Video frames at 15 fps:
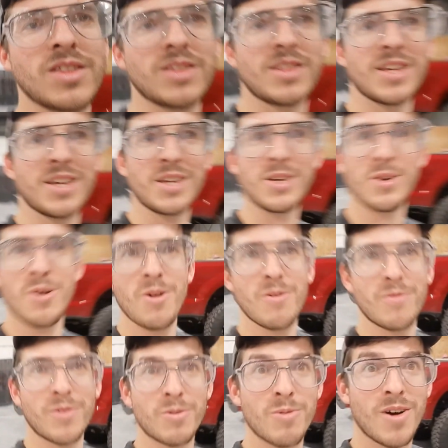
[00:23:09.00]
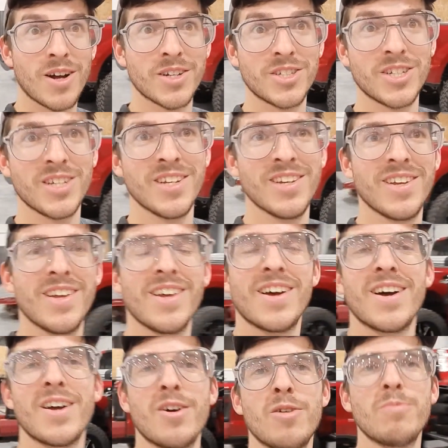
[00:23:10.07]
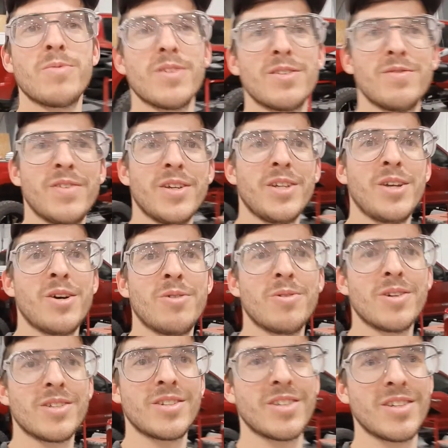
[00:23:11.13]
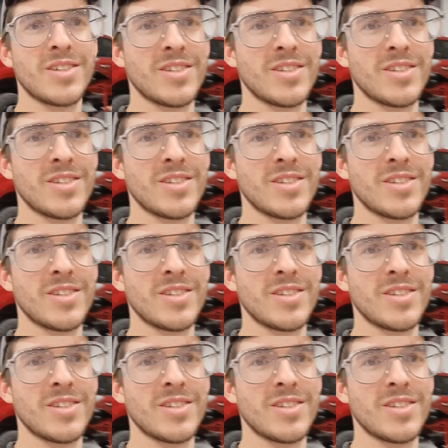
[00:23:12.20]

thank you all for watching. I hope this video was